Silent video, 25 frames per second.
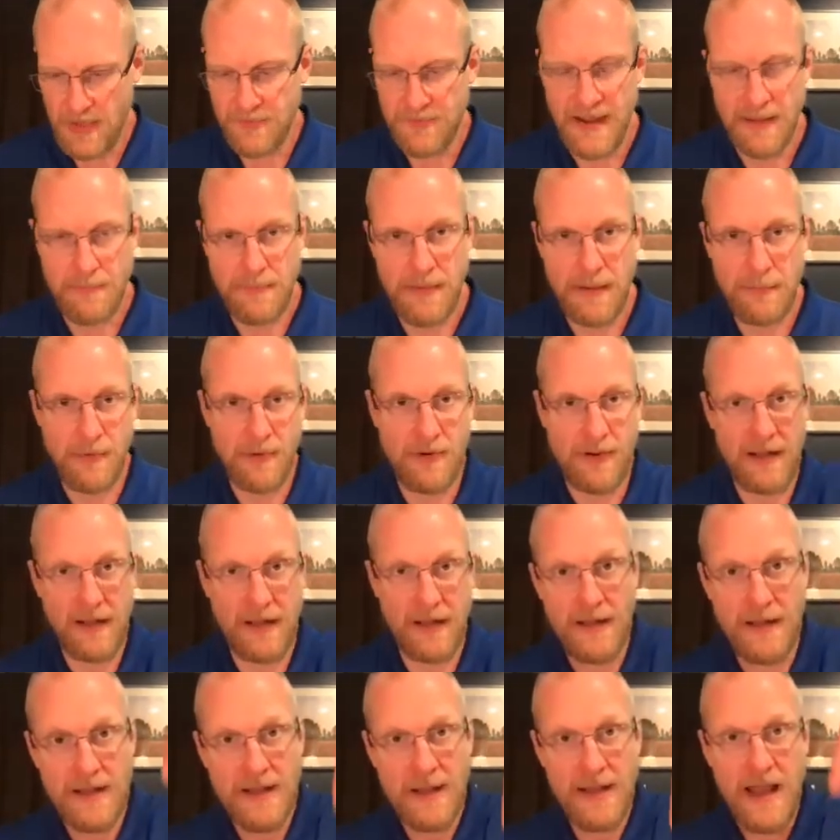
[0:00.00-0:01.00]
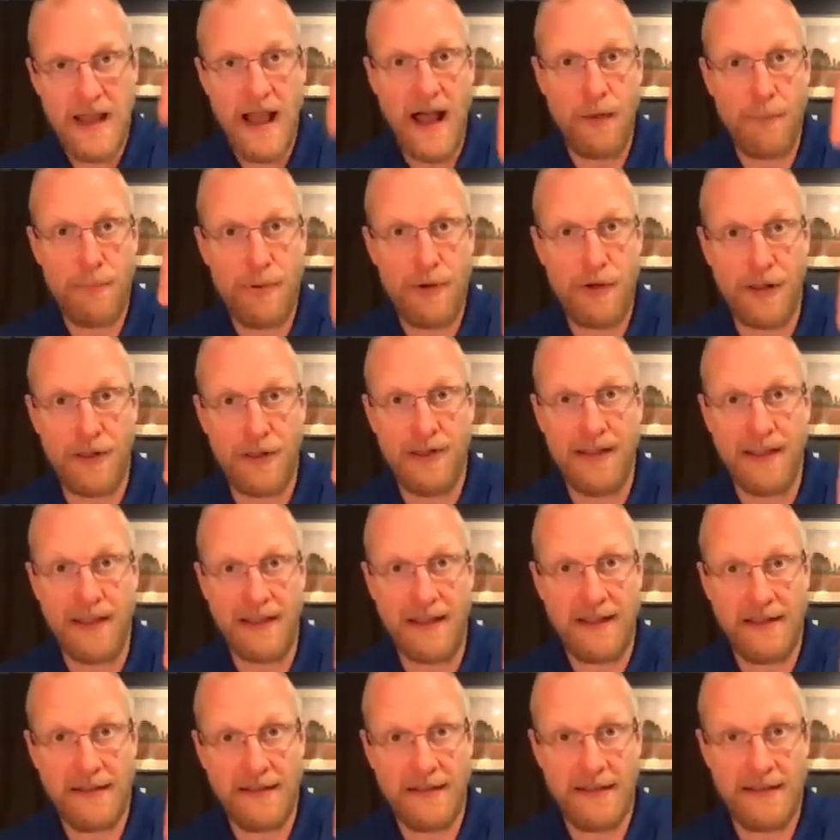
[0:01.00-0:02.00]
If I remember, I'll put a link
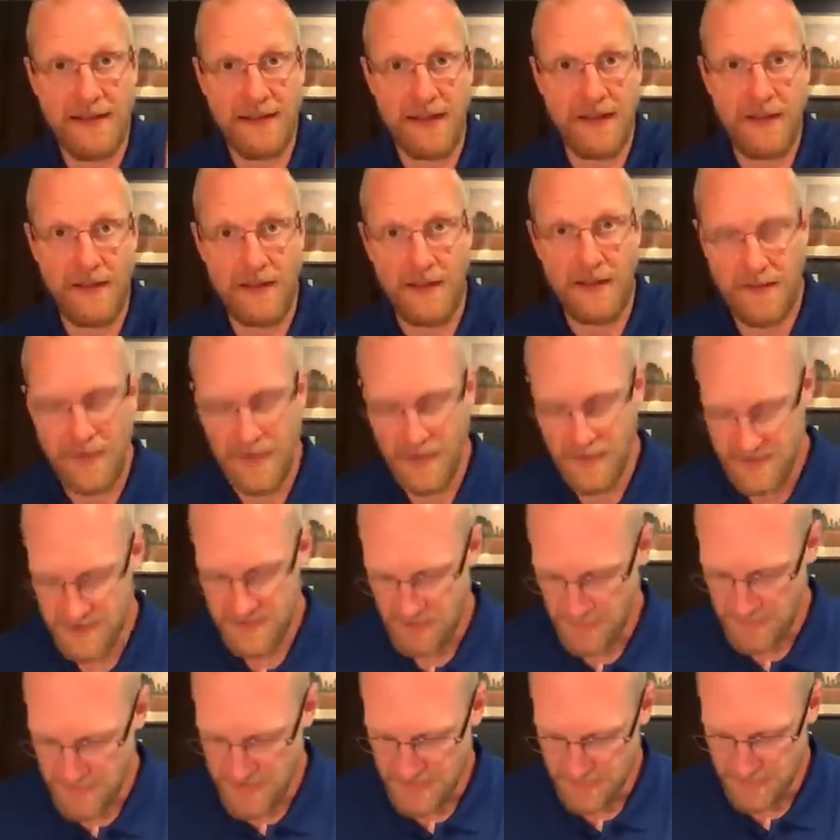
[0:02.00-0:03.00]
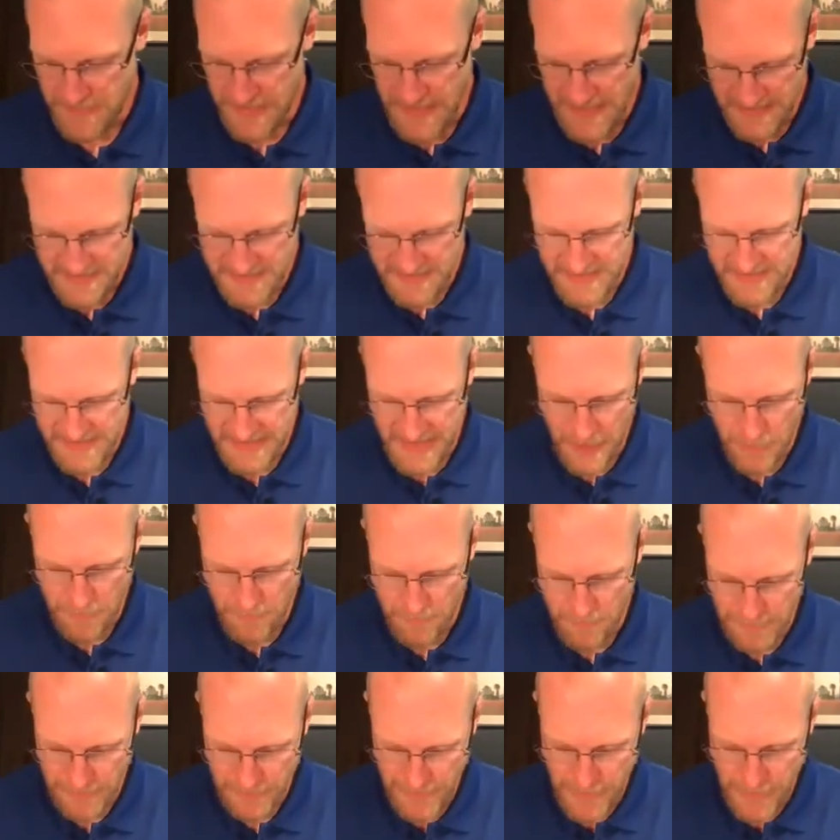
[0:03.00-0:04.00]
in the description box
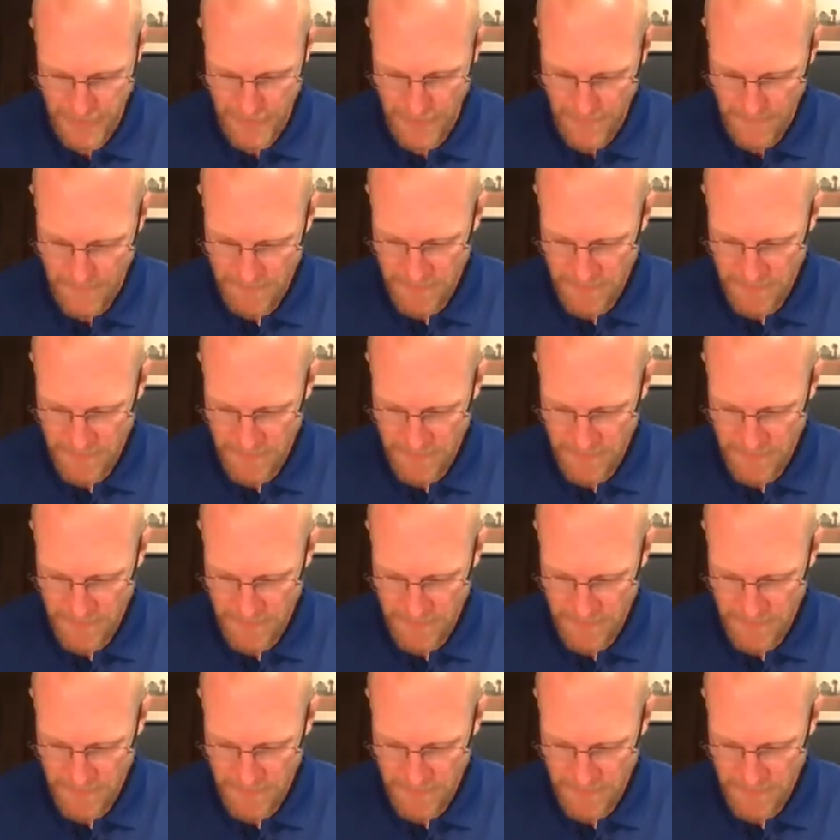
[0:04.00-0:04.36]
down below.